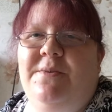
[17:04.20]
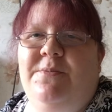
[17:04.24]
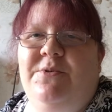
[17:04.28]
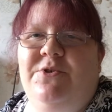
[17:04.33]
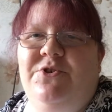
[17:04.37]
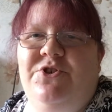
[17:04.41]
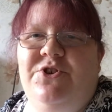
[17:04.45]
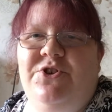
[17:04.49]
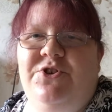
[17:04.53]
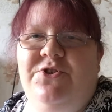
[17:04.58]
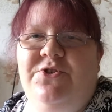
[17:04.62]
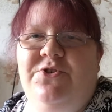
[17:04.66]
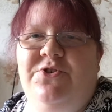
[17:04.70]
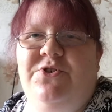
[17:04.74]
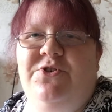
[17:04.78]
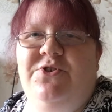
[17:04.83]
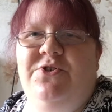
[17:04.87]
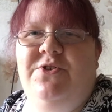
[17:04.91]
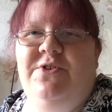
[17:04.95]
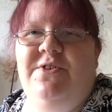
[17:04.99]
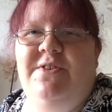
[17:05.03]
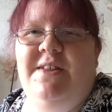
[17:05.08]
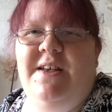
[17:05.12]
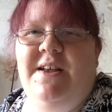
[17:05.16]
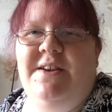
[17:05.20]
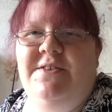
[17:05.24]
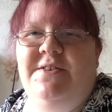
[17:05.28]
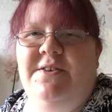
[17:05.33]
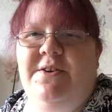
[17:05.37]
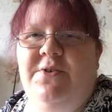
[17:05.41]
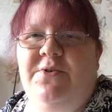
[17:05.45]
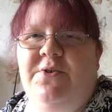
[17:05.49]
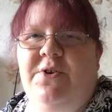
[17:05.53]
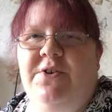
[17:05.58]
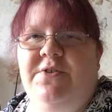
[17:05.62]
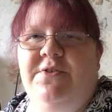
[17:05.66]
it, but she just said, you
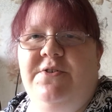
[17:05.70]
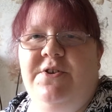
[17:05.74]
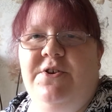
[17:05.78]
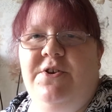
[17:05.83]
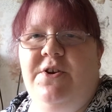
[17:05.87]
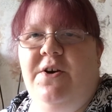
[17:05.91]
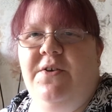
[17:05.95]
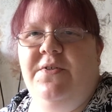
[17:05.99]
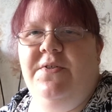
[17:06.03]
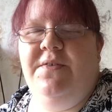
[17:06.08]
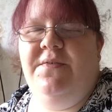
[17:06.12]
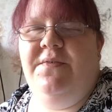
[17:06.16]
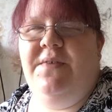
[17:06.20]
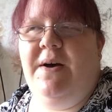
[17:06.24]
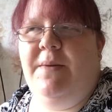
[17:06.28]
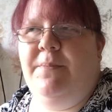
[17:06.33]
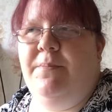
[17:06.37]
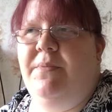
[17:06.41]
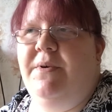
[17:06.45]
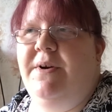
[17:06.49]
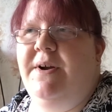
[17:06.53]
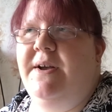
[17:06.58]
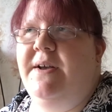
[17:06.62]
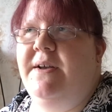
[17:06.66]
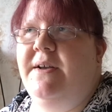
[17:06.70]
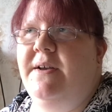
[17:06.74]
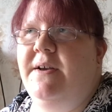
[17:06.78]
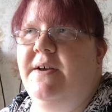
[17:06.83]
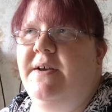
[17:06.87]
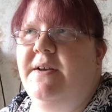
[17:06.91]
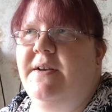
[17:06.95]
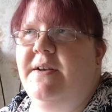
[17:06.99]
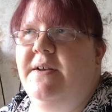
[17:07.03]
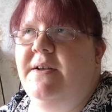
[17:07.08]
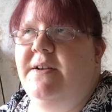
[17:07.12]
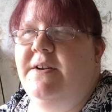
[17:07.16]
know, not to knot the fabric,
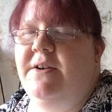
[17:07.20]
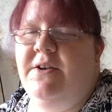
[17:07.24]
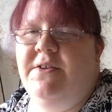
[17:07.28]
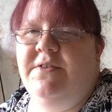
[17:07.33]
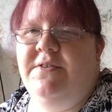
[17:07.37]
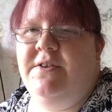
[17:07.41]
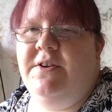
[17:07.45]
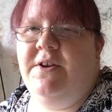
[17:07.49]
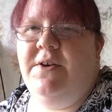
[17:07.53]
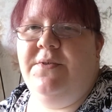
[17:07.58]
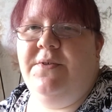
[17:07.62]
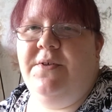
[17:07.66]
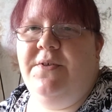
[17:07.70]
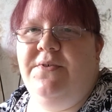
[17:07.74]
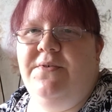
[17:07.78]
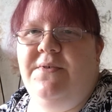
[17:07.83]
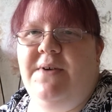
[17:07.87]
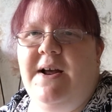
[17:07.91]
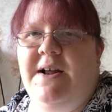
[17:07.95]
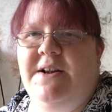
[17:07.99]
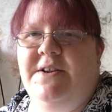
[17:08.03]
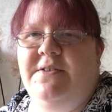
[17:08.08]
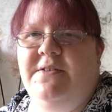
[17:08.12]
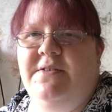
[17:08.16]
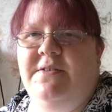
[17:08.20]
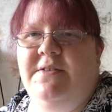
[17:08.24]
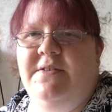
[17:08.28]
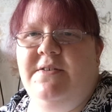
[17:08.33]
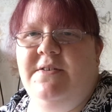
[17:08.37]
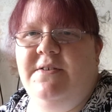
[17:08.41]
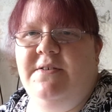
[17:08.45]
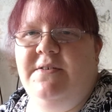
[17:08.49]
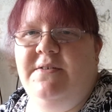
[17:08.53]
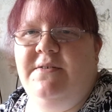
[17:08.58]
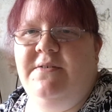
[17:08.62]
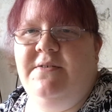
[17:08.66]
not to knot the thread, and
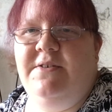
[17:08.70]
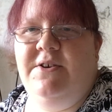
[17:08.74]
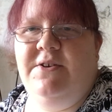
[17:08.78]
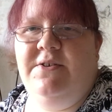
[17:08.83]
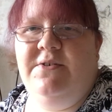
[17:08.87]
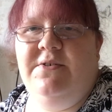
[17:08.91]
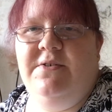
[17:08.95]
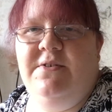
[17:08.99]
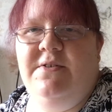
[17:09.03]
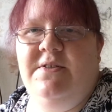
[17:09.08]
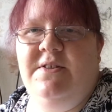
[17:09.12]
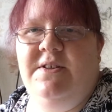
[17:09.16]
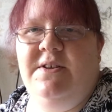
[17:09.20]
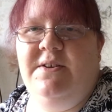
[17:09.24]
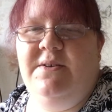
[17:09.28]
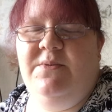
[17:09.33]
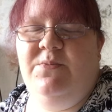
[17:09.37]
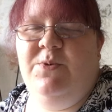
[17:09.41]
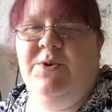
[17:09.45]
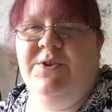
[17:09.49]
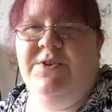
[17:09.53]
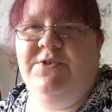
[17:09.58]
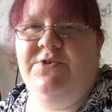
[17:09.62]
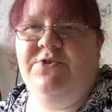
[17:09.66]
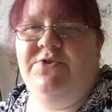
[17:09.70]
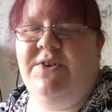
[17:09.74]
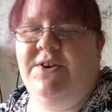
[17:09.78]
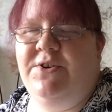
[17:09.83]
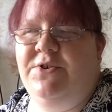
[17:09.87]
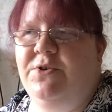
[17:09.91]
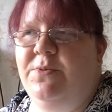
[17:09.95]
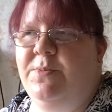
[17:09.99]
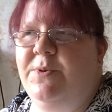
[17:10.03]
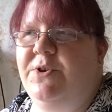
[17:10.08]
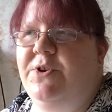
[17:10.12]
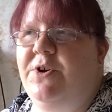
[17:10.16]
to use the one strand
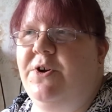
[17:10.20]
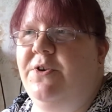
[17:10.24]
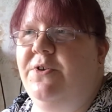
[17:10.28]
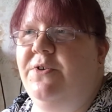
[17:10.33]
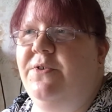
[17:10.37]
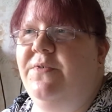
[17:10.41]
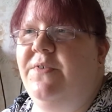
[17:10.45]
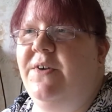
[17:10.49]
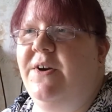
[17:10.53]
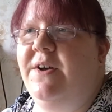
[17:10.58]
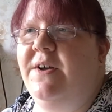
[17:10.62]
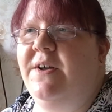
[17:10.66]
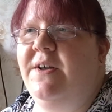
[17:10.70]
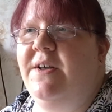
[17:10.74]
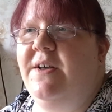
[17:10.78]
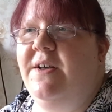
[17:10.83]
doubled over.